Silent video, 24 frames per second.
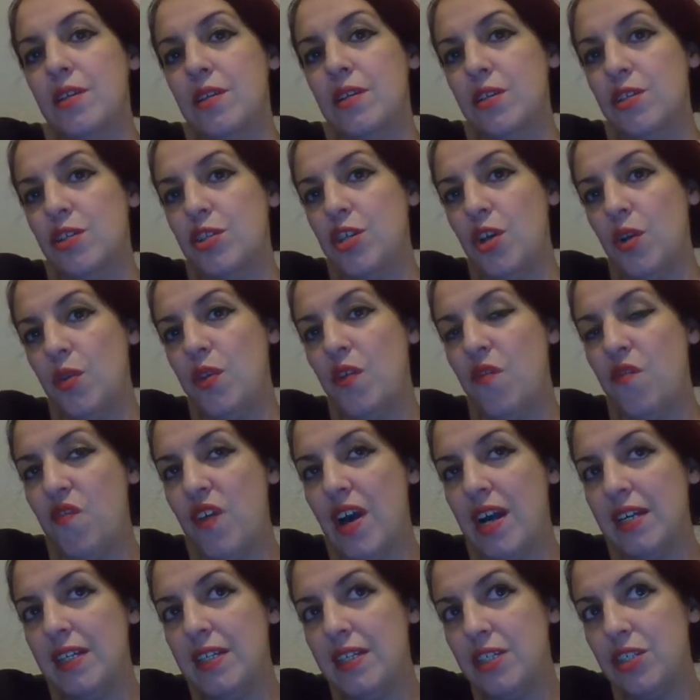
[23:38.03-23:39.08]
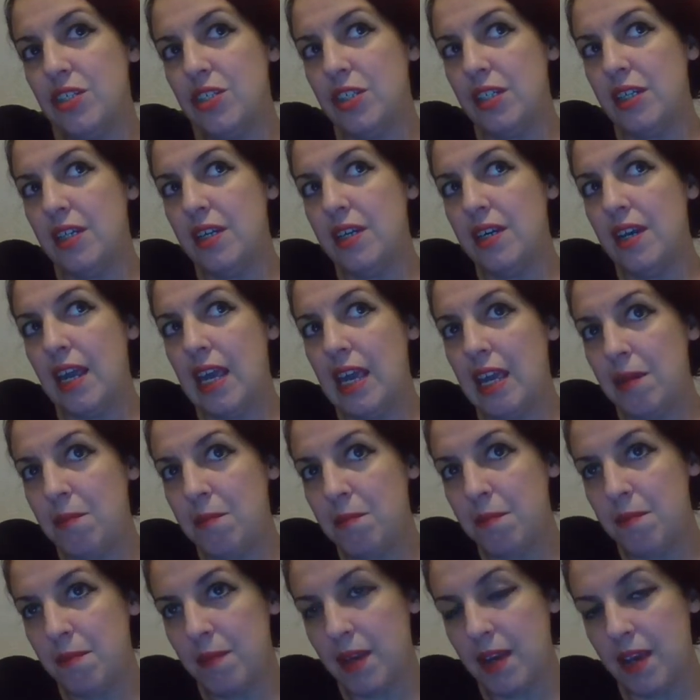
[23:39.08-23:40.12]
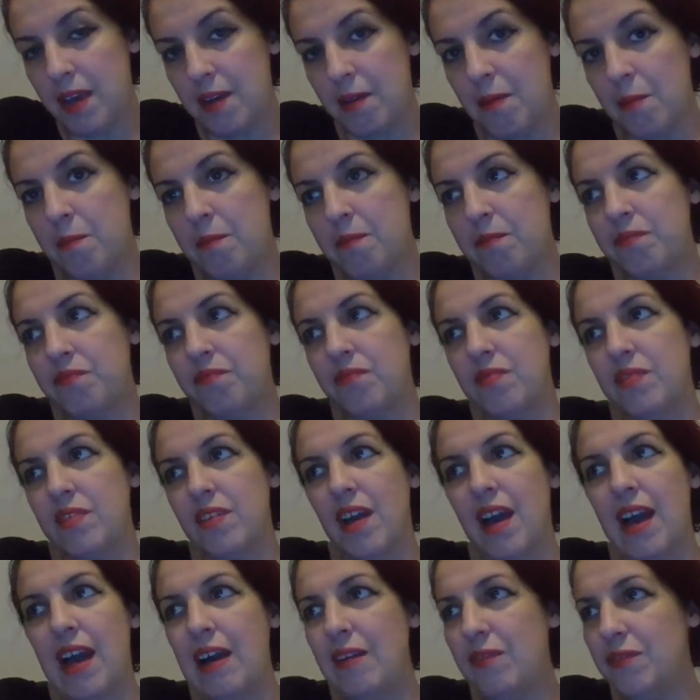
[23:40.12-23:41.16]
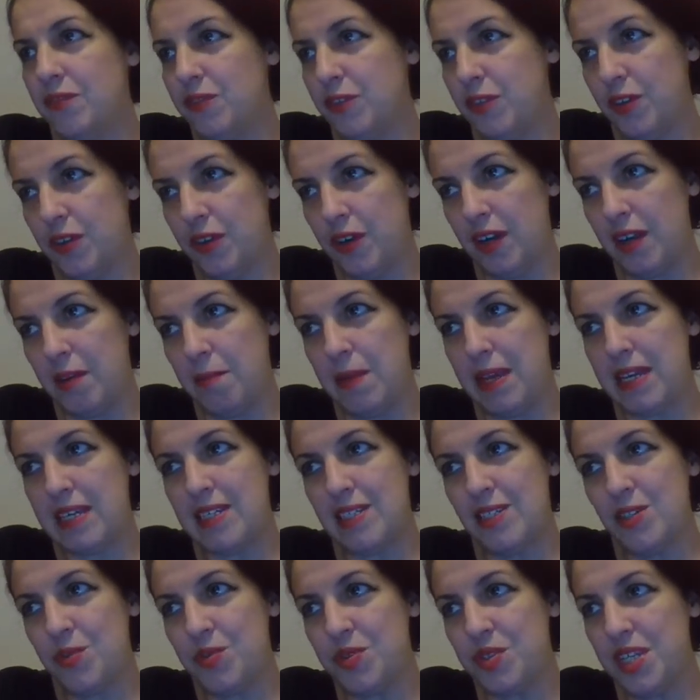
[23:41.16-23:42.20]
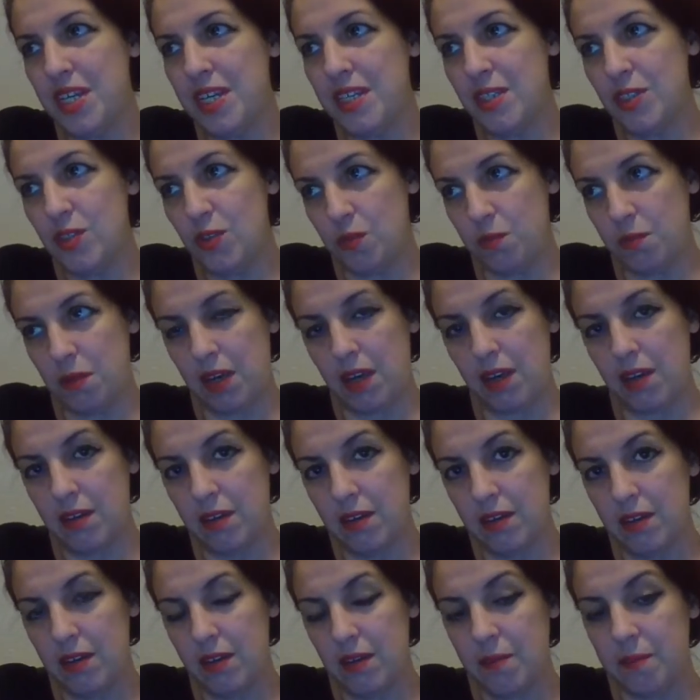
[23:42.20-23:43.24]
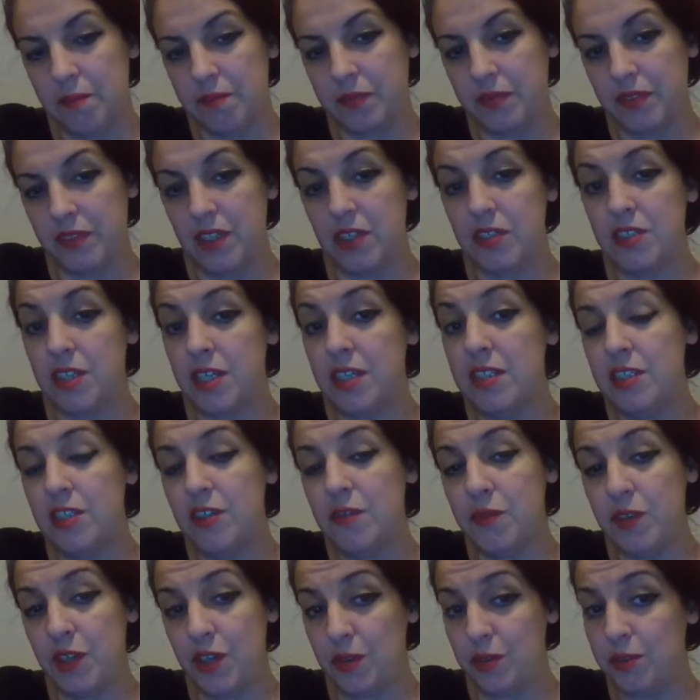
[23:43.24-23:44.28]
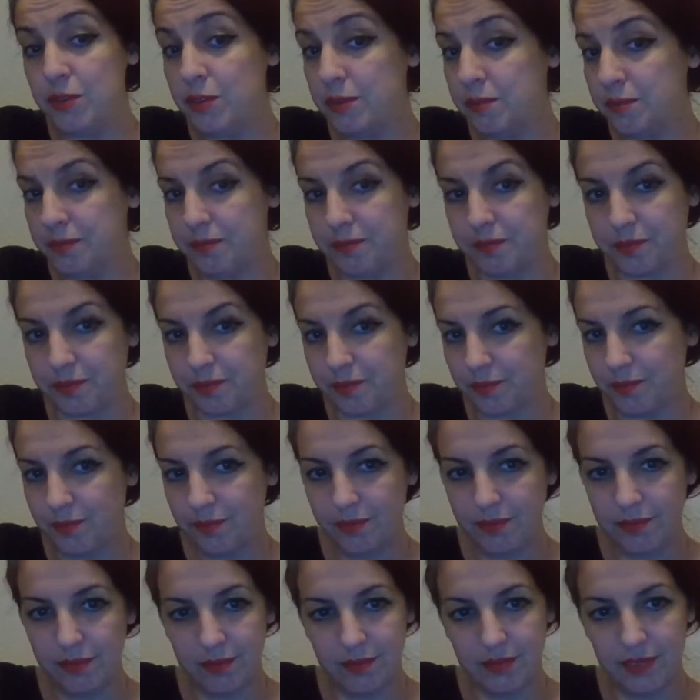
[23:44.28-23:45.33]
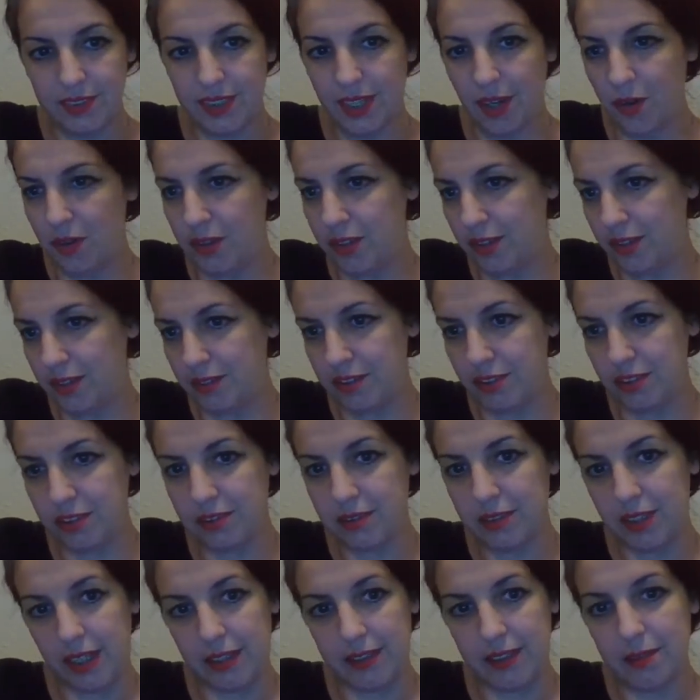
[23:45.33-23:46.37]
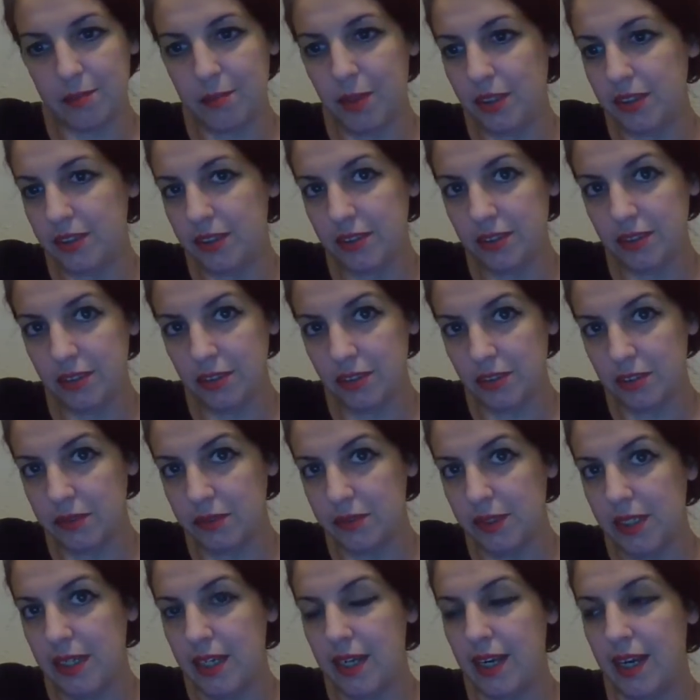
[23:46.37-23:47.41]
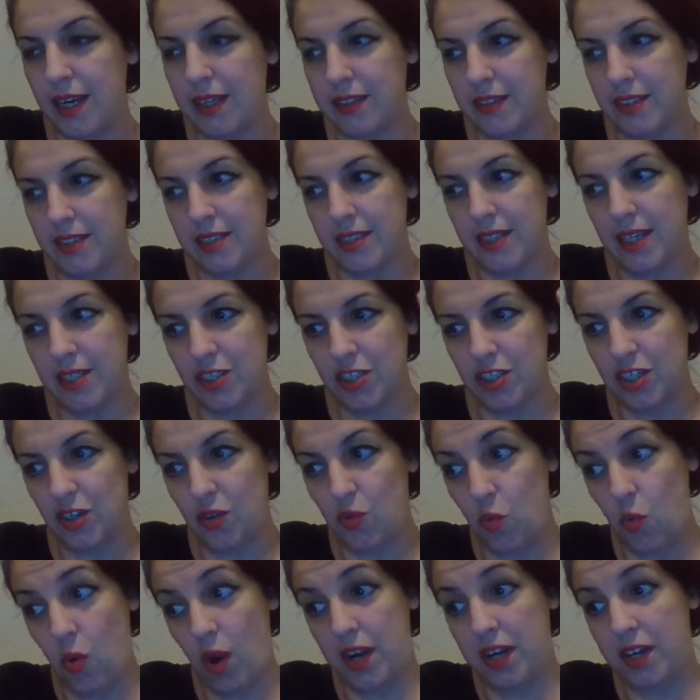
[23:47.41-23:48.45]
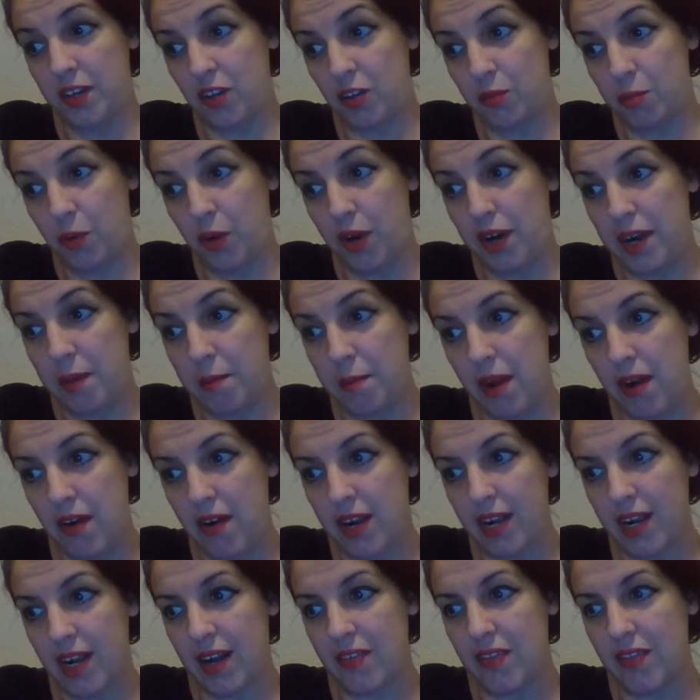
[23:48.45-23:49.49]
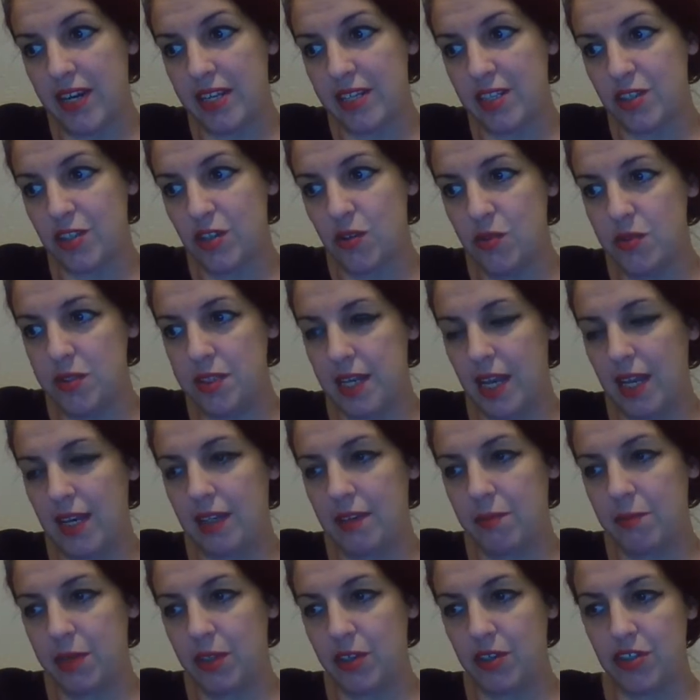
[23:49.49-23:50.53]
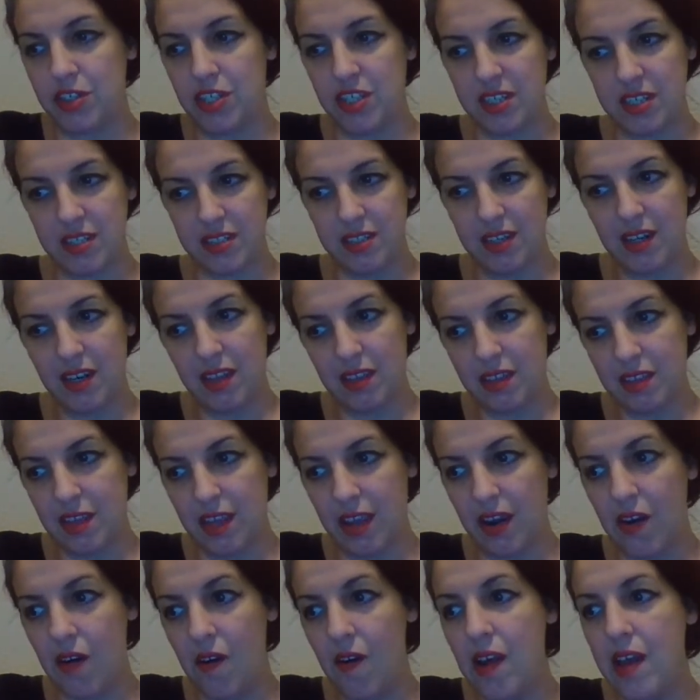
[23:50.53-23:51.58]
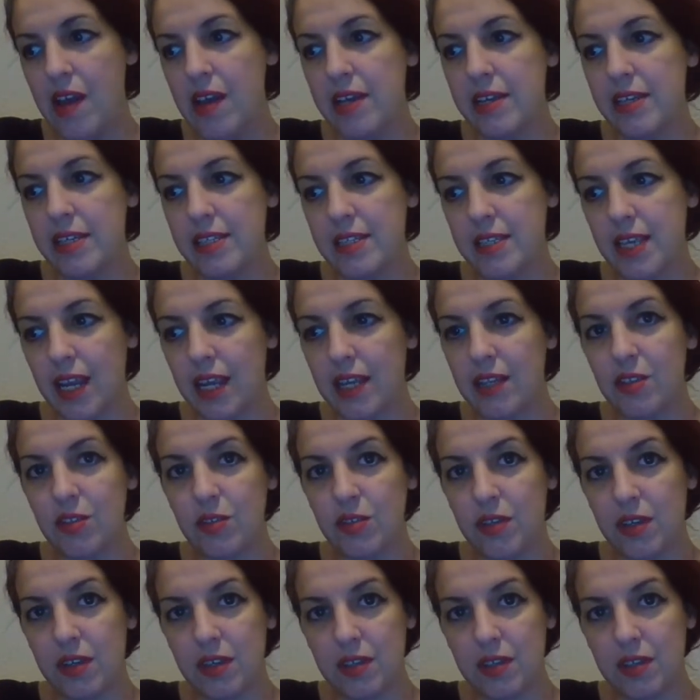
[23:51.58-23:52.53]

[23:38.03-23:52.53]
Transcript: So the fact that she named him after, it makes no sense to me. There's interviews, though you can just get them on YouTube. And there's actually one in Good Morning America that is so telling, because she's sitting there saying to